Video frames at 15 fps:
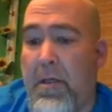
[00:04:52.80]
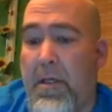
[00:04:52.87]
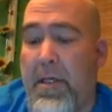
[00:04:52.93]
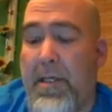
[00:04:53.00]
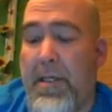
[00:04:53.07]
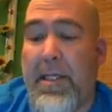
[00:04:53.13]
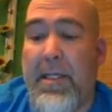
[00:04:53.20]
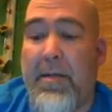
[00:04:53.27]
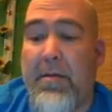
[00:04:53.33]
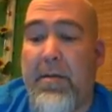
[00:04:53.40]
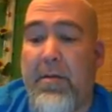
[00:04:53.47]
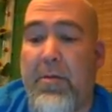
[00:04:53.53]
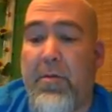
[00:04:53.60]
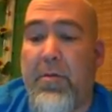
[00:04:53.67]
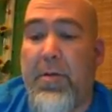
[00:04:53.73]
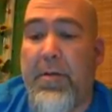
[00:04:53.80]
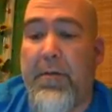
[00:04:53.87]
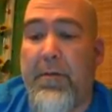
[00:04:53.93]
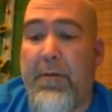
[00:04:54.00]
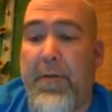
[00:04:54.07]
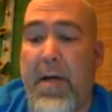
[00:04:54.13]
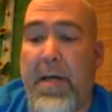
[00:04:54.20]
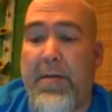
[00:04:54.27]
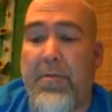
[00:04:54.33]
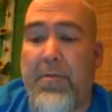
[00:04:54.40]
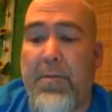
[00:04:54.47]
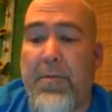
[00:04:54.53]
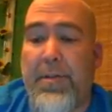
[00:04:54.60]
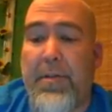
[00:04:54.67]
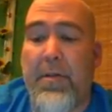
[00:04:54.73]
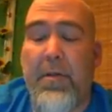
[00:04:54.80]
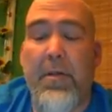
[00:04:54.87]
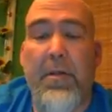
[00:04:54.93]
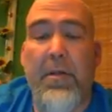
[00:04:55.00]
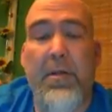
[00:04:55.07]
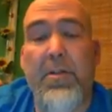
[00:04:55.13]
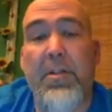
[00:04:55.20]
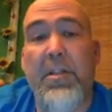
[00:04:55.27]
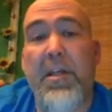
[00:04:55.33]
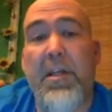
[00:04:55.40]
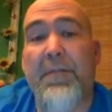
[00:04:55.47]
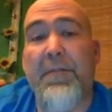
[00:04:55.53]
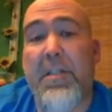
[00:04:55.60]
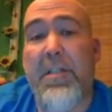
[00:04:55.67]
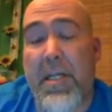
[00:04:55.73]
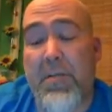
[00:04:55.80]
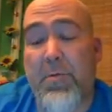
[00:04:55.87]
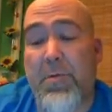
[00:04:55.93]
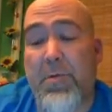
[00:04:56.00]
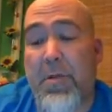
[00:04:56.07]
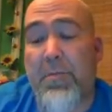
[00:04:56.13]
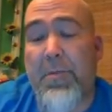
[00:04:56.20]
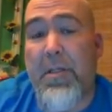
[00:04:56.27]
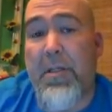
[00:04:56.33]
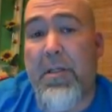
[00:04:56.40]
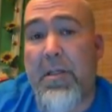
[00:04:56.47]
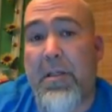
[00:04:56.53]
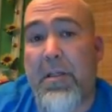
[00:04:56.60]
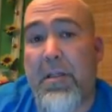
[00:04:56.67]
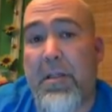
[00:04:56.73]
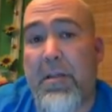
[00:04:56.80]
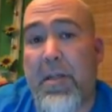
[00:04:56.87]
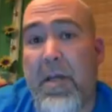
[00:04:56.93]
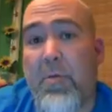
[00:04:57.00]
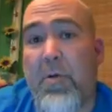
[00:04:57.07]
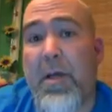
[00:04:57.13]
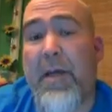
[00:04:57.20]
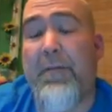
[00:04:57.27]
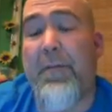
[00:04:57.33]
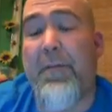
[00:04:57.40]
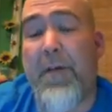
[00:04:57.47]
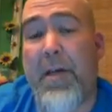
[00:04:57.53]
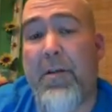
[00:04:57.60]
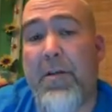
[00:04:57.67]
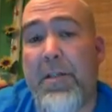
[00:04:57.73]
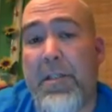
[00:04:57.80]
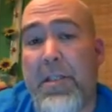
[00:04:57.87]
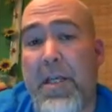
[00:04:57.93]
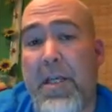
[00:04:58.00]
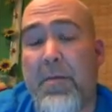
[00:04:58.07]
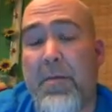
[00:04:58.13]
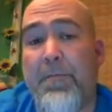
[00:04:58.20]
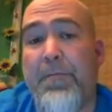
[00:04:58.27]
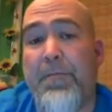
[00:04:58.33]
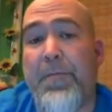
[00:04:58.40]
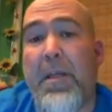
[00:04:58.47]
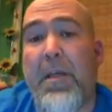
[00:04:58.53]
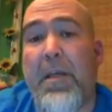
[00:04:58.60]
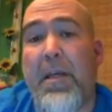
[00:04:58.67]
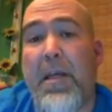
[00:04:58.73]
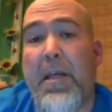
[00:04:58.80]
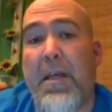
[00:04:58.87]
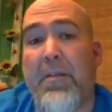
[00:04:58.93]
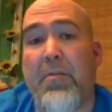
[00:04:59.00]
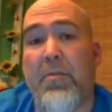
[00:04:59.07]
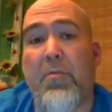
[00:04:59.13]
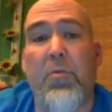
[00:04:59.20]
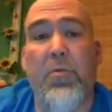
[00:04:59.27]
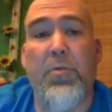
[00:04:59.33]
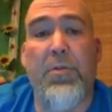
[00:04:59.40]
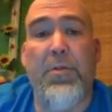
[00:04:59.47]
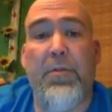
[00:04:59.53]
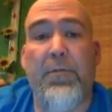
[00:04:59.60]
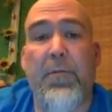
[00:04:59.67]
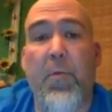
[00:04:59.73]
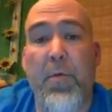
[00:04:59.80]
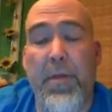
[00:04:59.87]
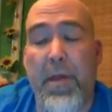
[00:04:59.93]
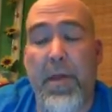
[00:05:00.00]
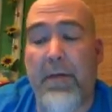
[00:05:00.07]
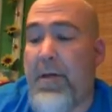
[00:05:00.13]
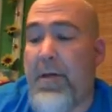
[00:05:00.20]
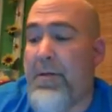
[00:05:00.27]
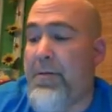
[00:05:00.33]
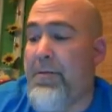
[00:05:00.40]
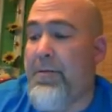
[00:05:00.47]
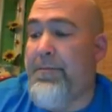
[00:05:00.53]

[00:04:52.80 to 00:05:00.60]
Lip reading: And again, during finals, you just have to schedule something, and then they will have the final exam and the rules for that final.